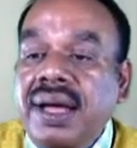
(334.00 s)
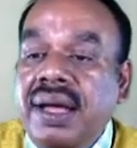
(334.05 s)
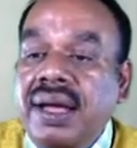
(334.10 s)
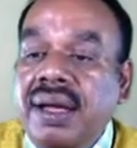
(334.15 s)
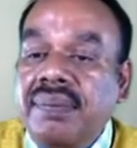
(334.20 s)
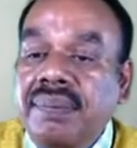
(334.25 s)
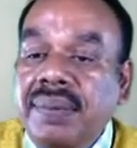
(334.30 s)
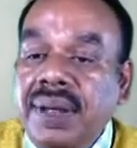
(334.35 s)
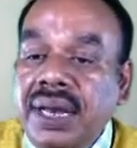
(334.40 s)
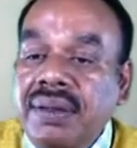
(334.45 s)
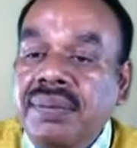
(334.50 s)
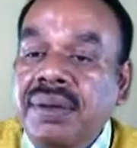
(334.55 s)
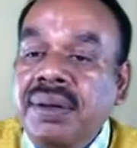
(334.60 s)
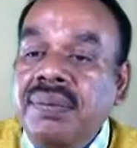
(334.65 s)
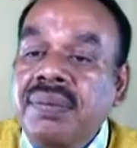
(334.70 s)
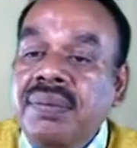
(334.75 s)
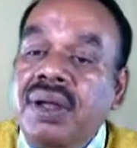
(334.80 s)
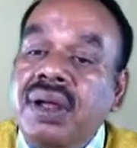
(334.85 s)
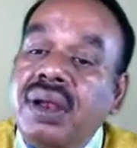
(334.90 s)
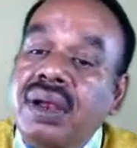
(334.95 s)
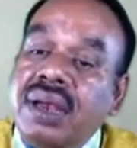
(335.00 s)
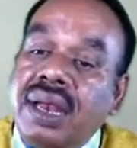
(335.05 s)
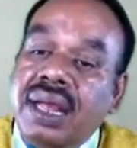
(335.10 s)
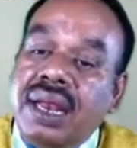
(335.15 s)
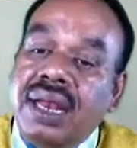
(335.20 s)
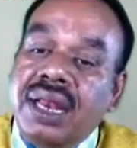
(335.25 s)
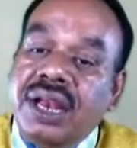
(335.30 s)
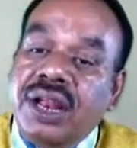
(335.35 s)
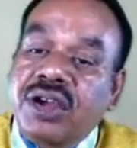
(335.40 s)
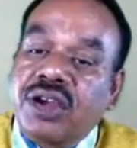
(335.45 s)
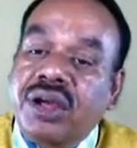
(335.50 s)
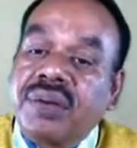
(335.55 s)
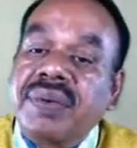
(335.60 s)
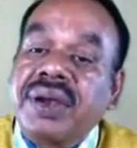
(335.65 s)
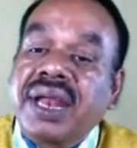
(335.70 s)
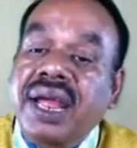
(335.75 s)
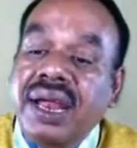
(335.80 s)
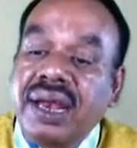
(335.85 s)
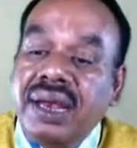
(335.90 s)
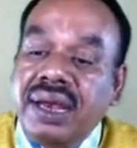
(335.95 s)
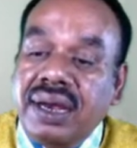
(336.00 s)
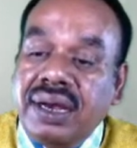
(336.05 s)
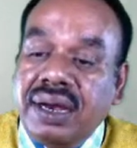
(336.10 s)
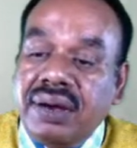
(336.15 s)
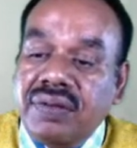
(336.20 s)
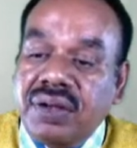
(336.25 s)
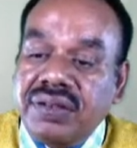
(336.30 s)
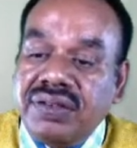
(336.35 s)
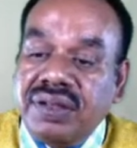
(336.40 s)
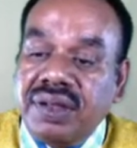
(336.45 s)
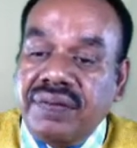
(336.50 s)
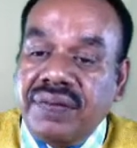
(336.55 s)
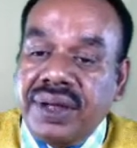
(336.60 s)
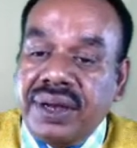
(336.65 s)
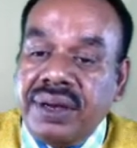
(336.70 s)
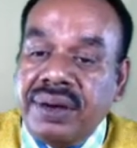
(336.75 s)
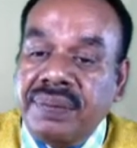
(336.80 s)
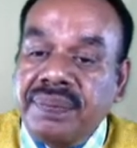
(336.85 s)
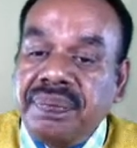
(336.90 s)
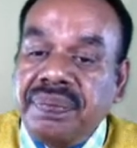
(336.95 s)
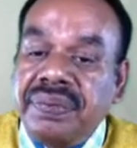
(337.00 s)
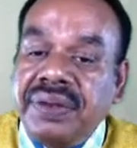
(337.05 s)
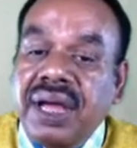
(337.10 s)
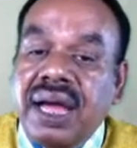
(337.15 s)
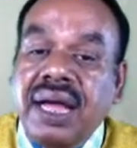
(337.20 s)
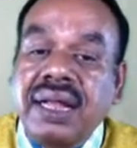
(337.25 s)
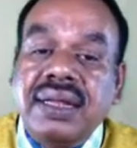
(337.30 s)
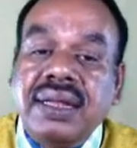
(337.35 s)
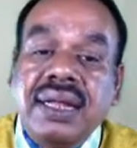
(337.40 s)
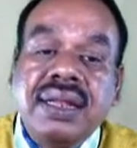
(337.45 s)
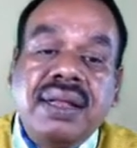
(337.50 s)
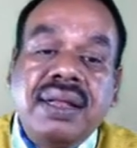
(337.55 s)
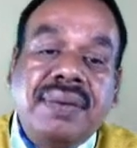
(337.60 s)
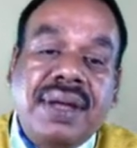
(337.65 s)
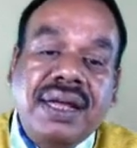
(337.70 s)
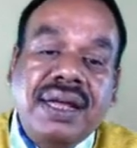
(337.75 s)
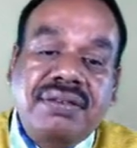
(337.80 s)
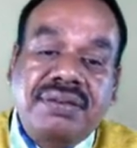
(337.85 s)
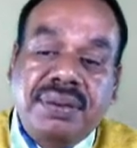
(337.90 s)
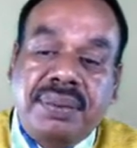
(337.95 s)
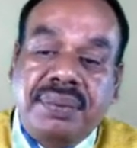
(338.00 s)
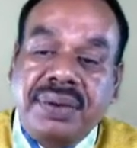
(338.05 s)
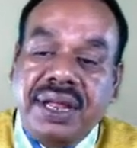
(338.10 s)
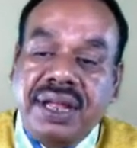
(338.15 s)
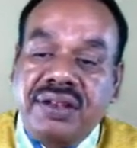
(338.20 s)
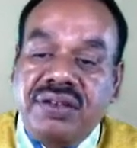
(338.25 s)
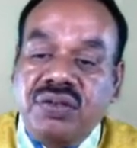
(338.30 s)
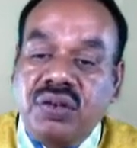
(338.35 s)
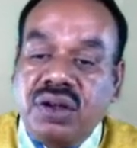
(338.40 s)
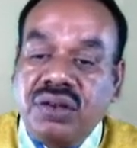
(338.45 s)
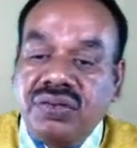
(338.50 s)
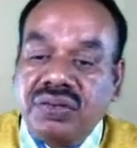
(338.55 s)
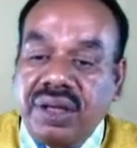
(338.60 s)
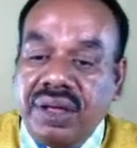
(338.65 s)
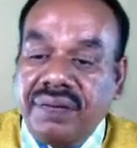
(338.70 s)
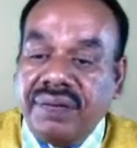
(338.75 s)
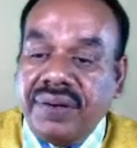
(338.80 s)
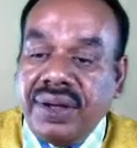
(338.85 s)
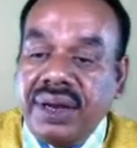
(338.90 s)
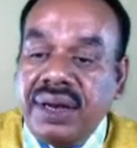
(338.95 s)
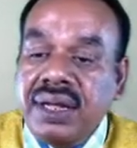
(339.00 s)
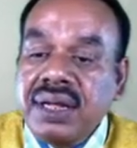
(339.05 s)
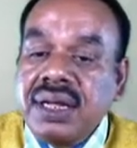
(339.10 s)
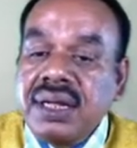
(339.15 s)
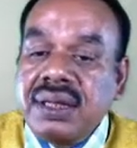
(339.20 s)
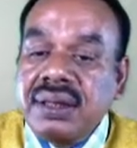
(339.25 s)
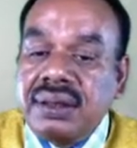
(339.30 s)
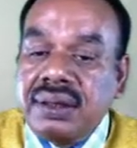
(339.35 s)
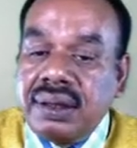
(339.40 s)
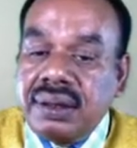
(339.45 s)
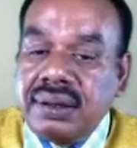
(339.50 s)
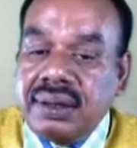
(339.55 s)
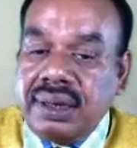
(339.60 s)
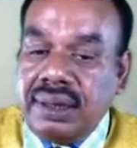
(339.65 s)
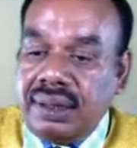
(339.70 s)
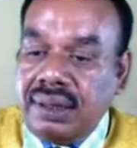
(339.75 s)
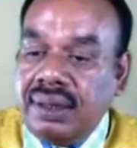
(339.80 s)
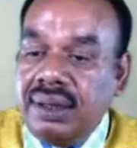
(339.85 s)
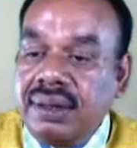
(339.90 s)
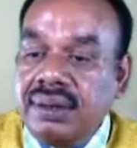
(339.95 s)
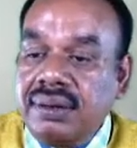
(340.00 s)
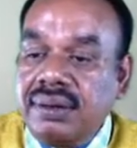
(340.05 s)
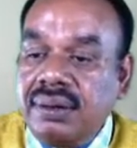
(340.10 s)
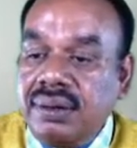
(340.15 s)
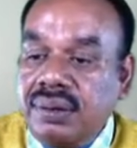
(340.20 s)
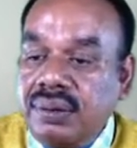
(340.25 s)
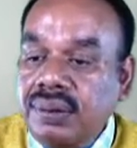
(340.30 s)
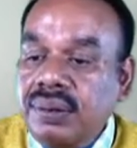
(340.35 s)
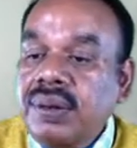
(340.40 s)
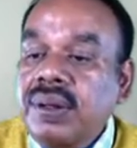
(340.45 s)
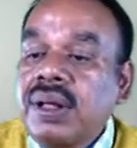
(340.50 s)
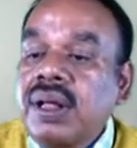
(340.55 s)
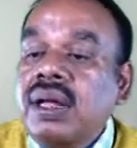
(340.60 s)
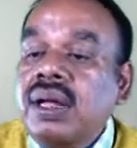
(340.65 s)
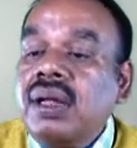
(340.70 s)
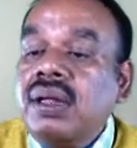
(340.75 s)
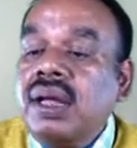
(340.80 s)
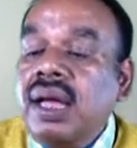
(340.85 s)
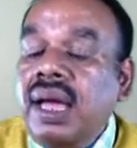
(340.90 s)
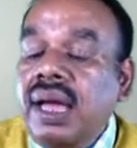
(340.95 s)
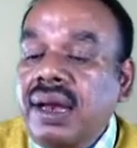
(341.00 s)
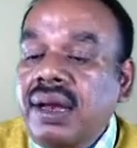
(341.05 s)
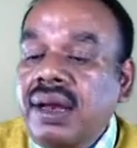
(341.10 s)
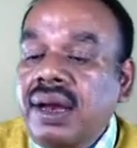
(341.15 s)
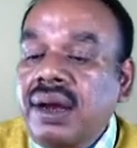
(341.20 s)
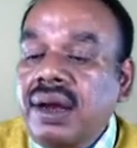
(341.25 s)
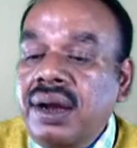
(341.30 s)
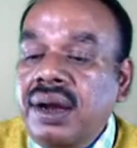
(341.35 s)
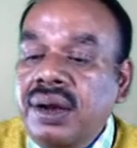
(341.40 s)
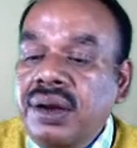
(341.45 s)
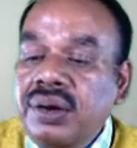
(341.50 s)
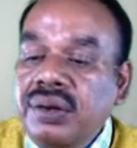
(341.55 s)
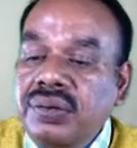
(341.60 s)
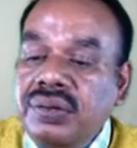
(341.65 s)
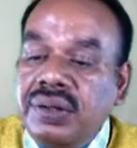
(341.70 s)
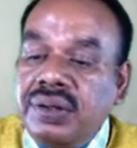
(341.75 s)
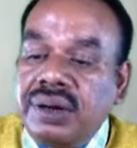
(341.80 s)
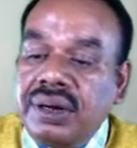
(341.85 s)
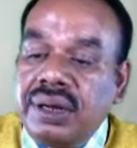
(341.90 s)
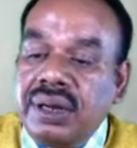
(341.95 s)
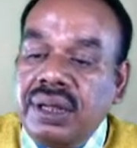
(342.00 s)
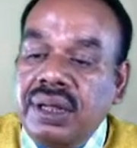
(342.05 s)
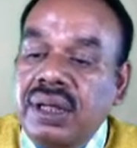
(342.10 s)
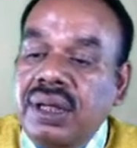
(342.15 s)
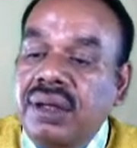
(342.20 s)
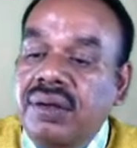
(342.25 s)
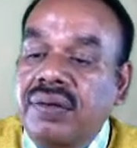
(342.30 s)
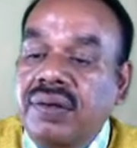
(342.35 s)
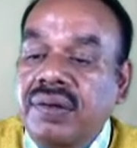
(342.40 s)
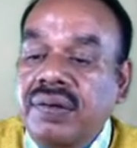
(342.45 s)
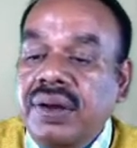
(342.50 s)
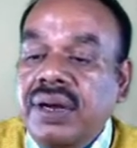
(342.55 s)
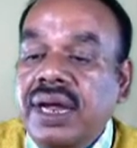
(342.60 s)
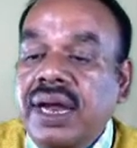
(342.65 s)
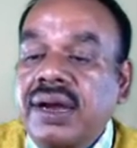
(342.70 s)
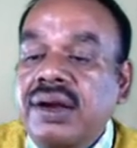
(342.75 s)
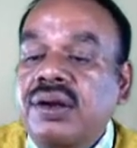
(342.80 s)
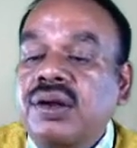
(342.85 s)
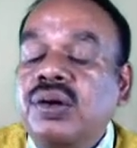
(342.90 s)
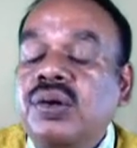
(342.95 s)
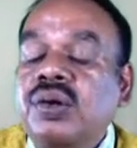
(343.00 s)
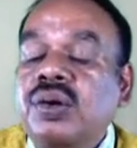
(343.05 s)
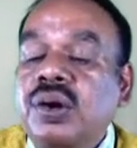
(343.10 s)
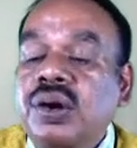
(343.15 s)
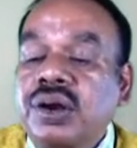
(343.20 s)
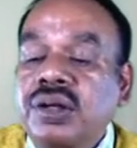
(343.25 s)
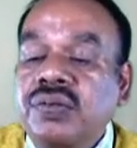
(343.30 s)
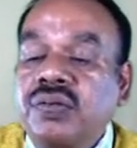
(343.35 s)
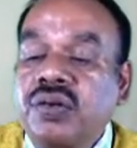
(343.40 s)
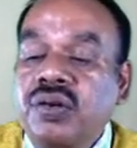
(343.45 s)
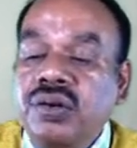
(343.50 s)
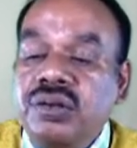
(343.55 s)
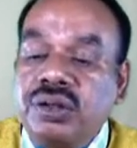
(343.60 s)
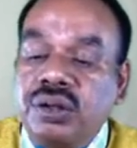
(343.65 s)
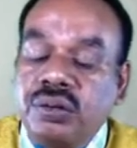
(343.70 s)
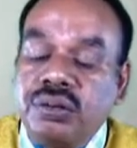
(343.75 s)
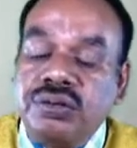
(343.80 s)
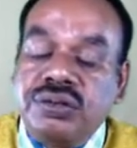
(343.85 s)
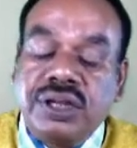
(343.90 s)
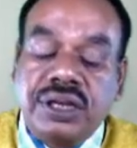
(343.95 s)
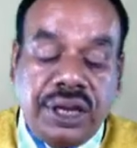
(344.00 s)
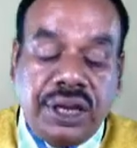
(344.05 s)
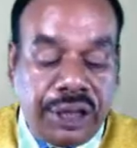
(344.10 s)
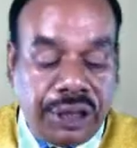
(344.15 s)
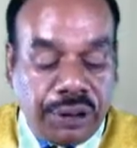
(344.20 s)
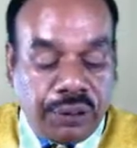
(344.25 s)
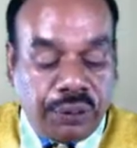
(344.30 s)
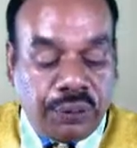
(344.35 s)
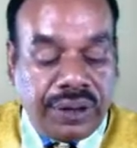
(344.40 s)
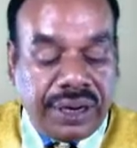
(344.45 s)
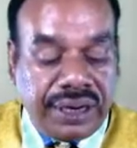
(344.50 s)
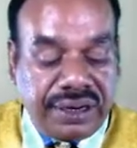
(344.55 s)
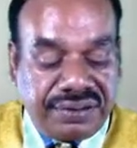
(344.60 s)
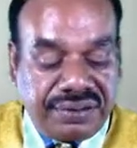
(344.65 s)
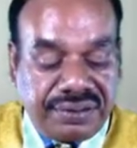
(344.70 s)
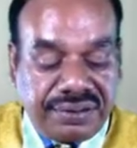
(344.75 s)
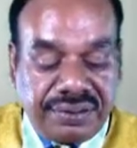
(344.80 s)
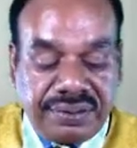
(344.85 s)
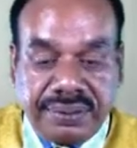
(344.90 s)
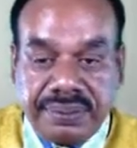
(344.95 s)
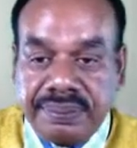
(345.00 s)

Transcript: minimum daily requirement 800 was given and then the maximum date was given 30. So 800 into 30 we will get 24,000 units.